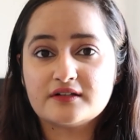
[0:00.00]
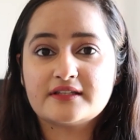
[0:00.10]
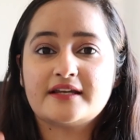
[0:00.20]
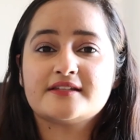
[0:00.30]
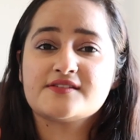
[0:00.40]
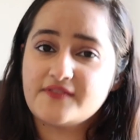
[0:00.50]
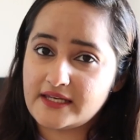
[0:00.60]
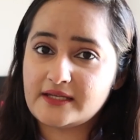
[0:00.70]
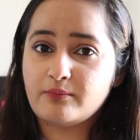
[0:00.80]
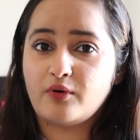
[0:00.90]
that it's very
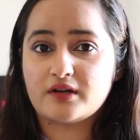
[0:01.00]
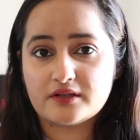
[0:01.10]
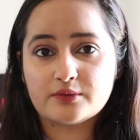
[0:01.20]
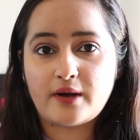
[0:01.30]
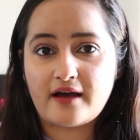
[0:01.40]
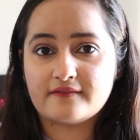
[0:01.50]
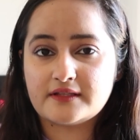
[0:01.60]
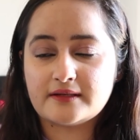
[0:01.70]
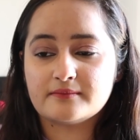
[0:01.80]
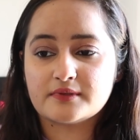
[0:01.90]
important to have
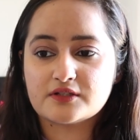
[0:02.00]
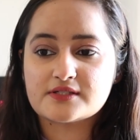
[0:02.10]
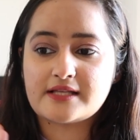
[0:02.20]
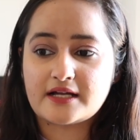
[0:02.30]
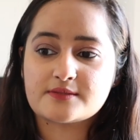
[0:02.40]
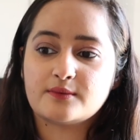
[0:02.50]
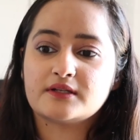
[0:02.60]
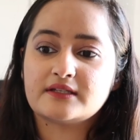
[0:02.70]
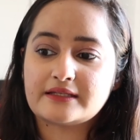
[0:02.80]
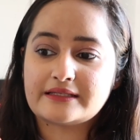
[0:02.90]
them, because that's what
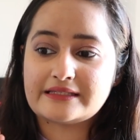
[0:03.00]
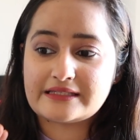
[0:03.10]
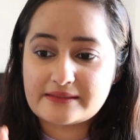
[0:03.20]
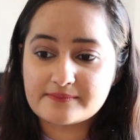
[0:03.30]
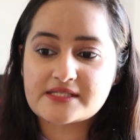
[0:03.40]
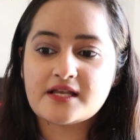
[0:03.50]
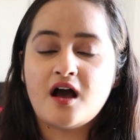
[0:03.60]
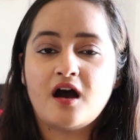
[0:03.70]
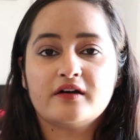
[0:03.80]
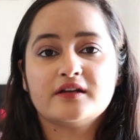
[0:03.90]
keeps
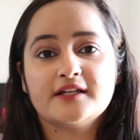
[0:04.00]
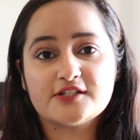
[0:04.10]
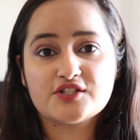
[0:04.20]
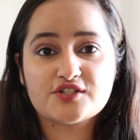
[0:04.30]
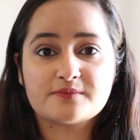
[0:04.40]
a relationship